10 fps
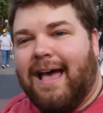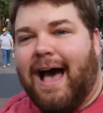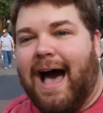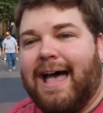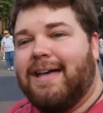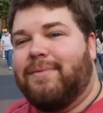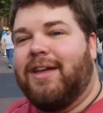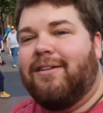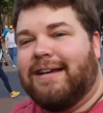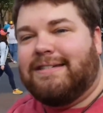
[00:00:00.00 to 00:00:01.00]
I am
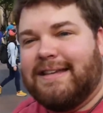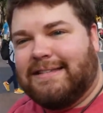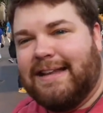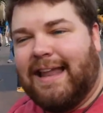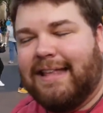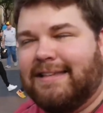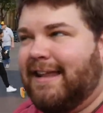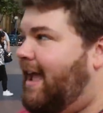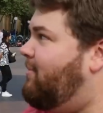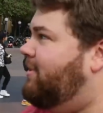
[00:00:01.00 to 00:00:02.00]
here at Disneyland
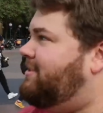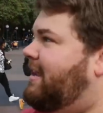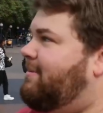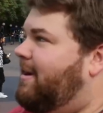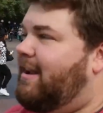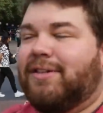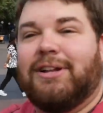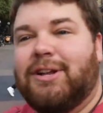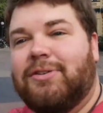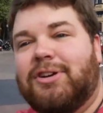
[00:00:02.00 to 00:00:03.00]
today. We're celebrating the
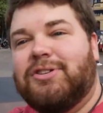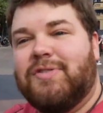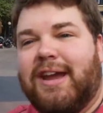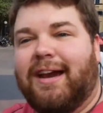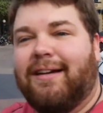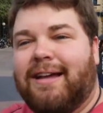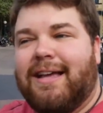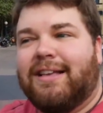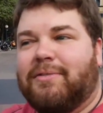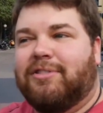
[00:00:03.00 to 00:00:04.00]
Lunar New Year.
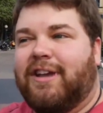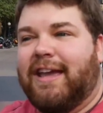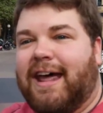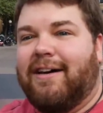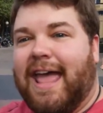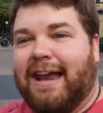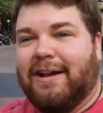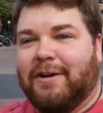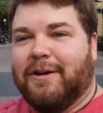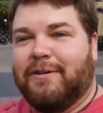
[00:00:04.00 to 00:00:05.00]
You want to check it out? And
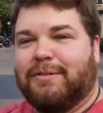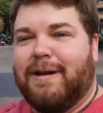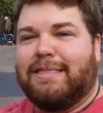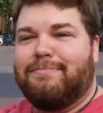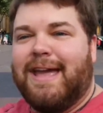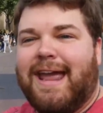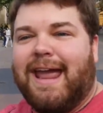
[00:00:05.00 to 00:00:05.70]
look who's with me.